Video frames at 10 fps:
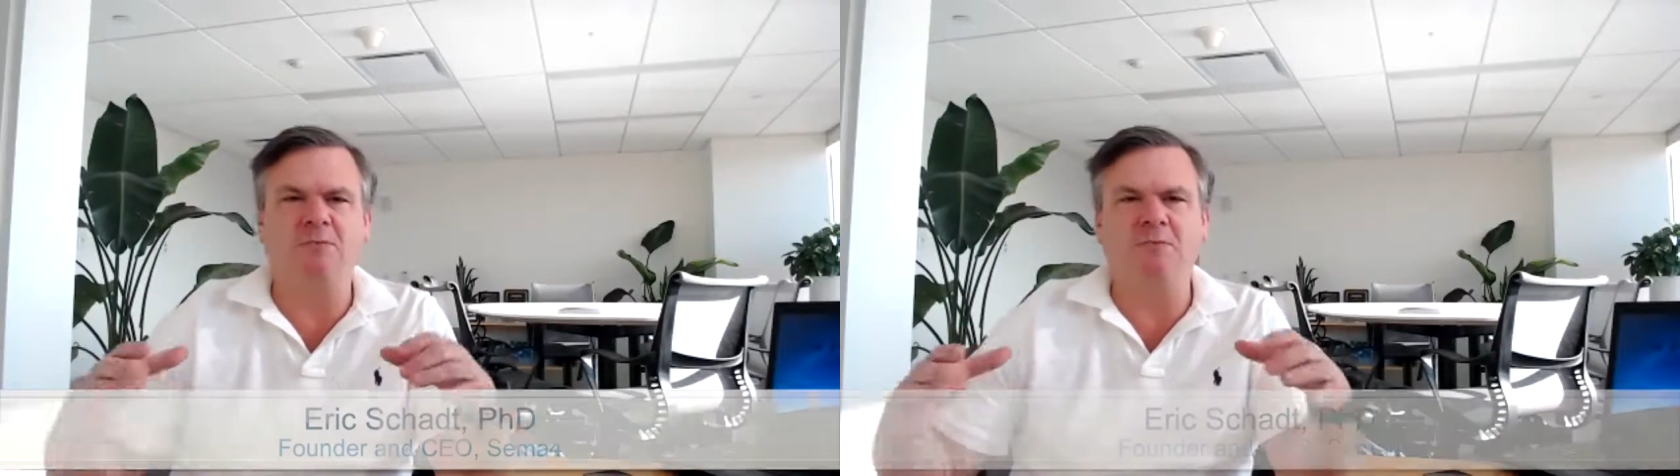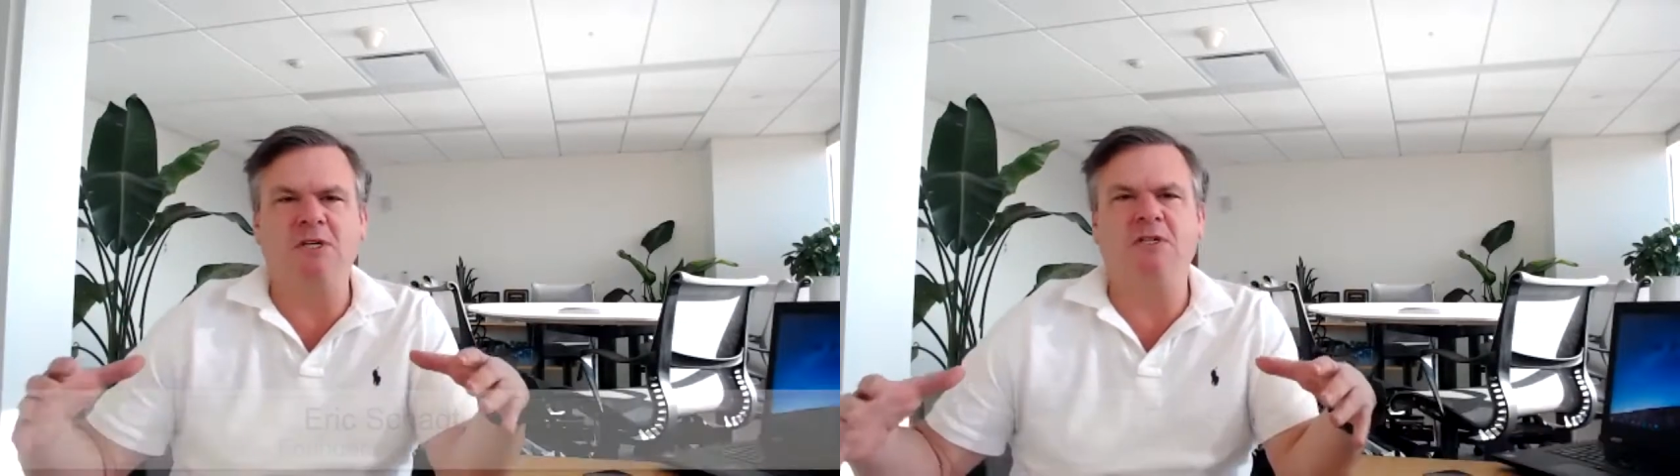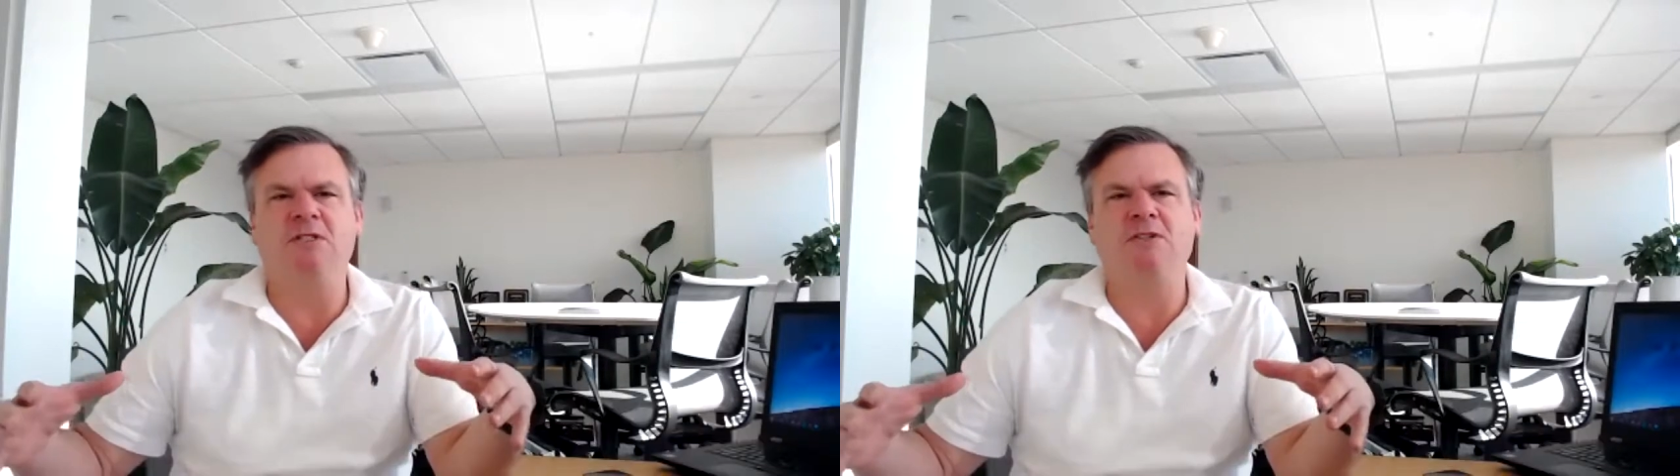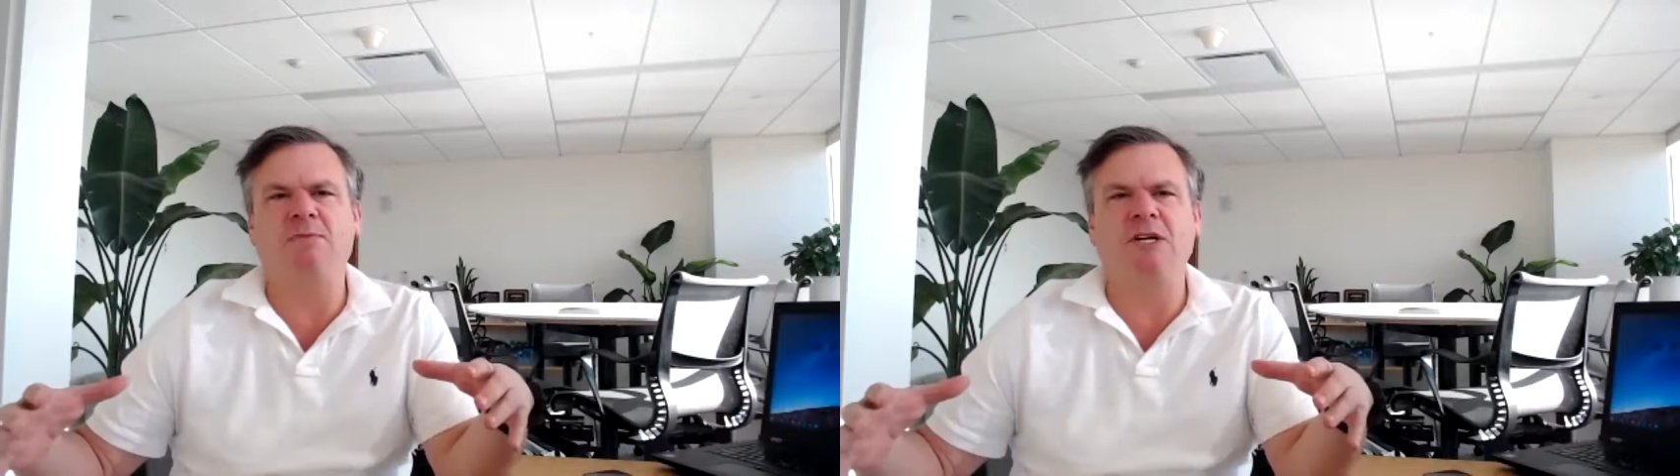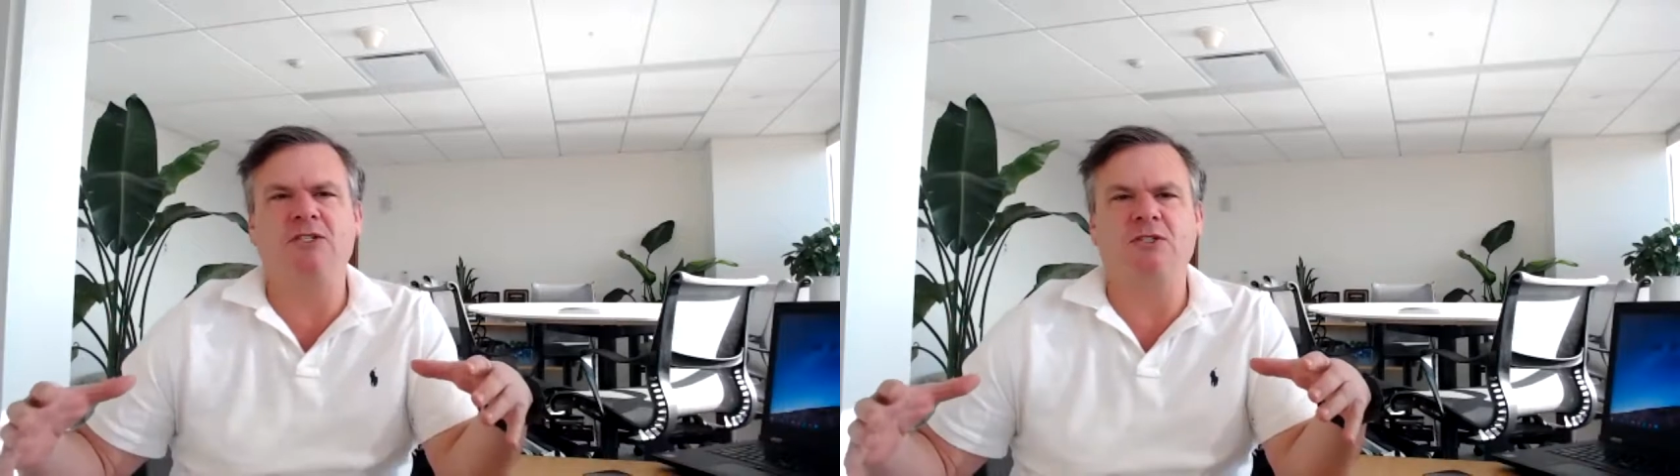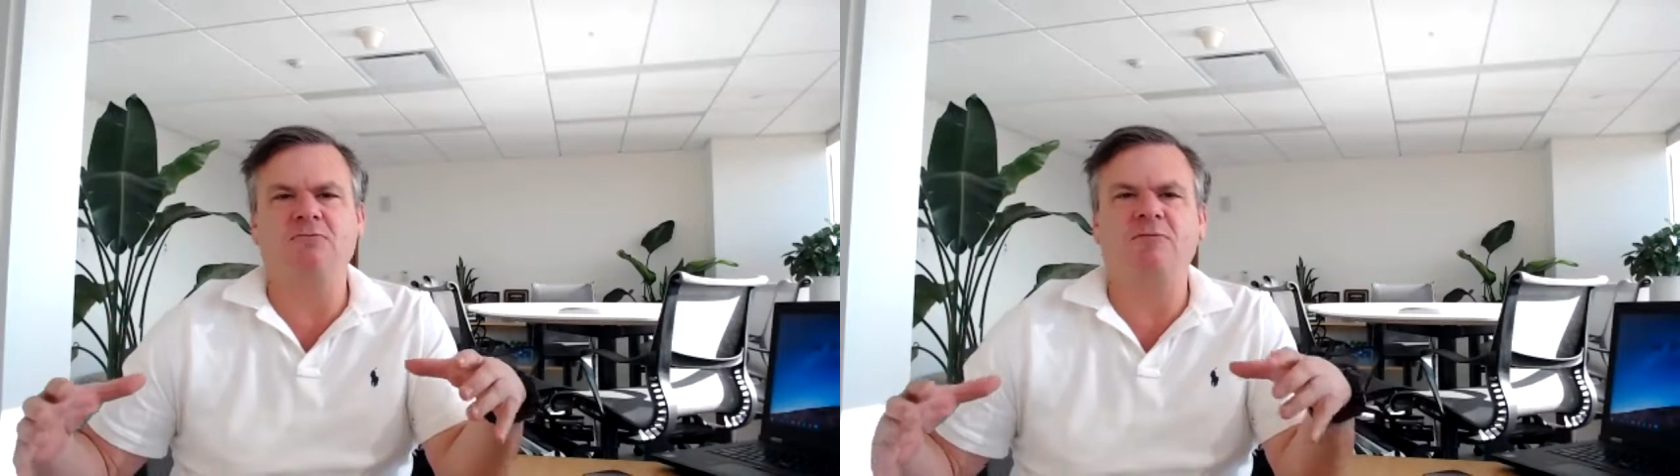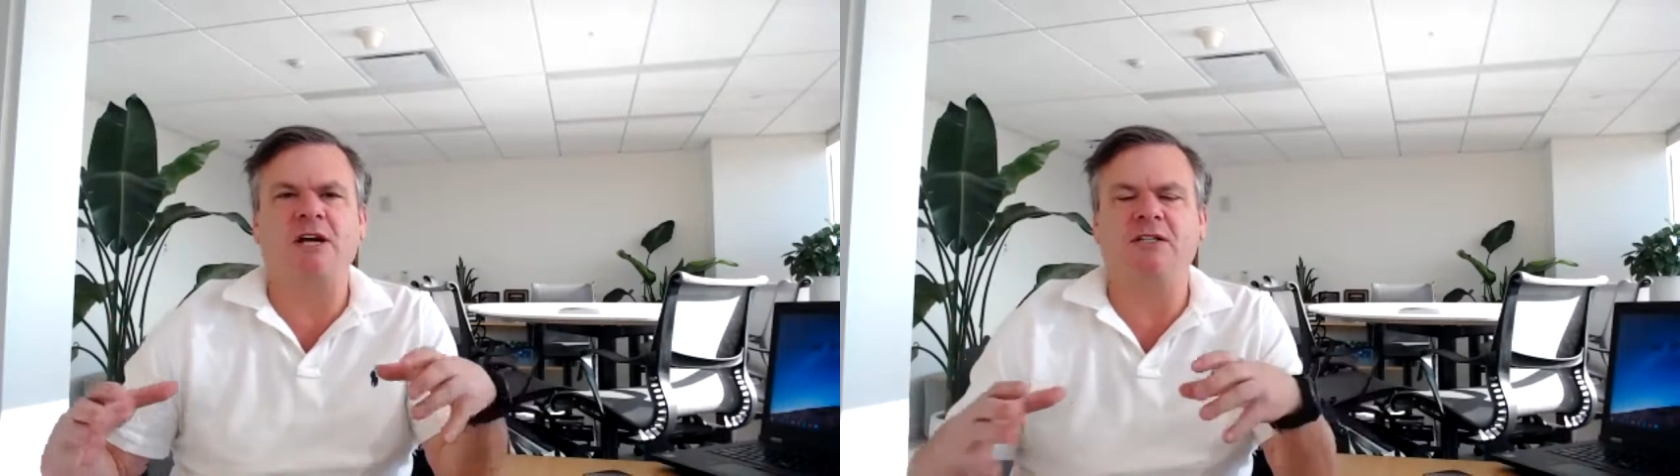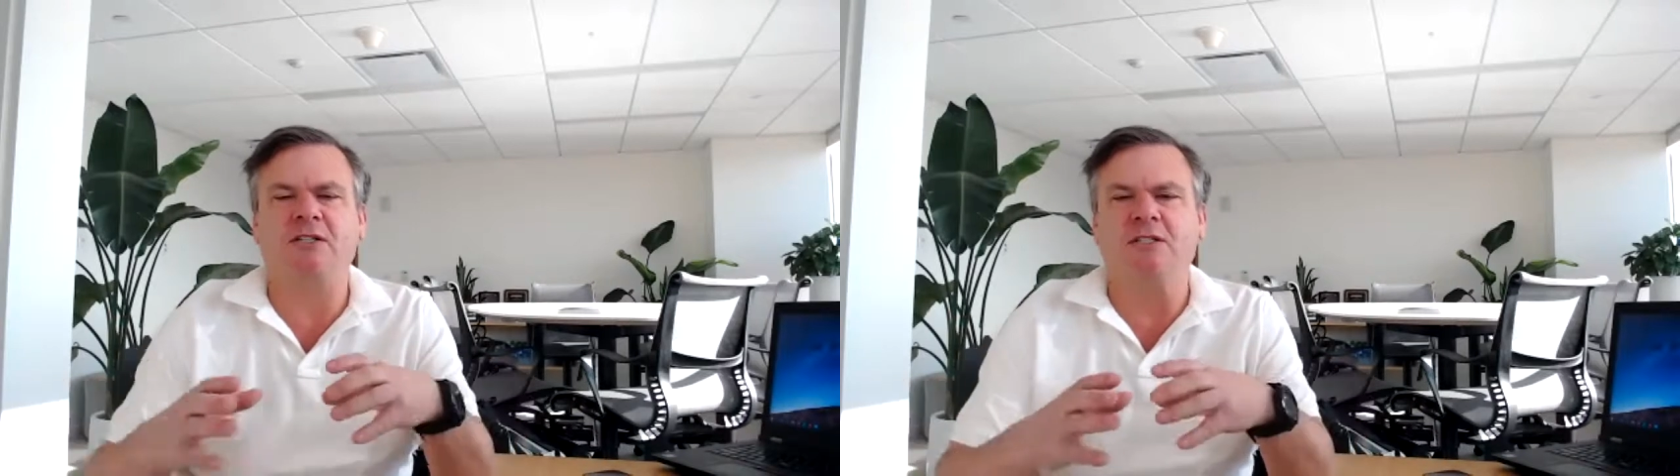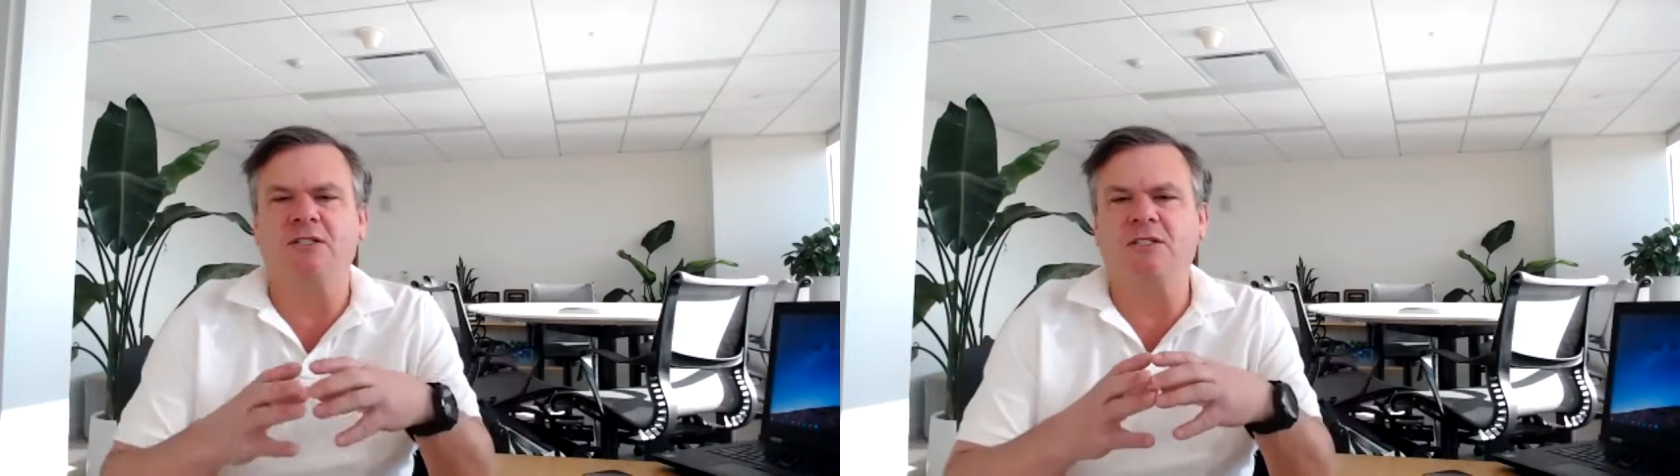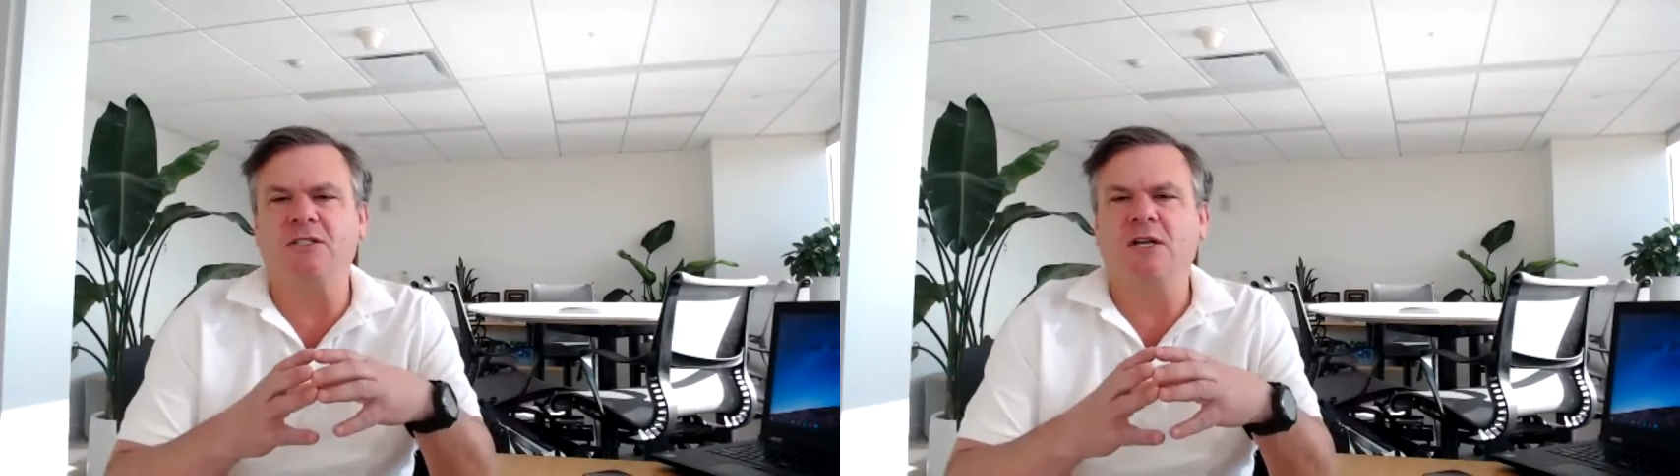millions of patient
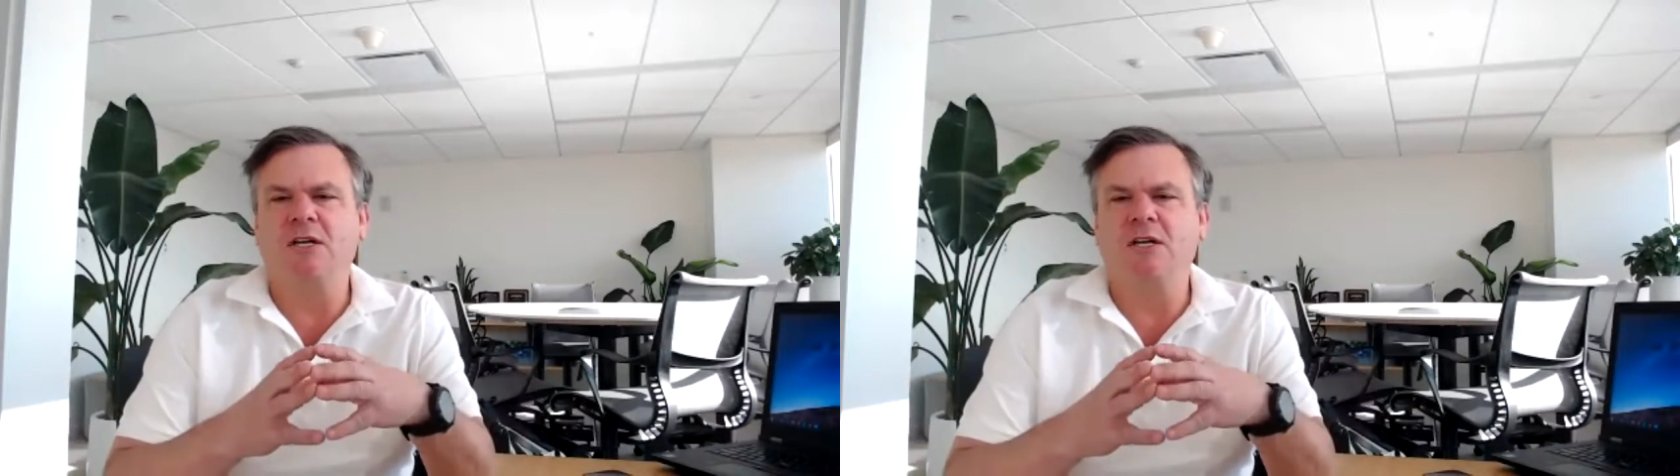records,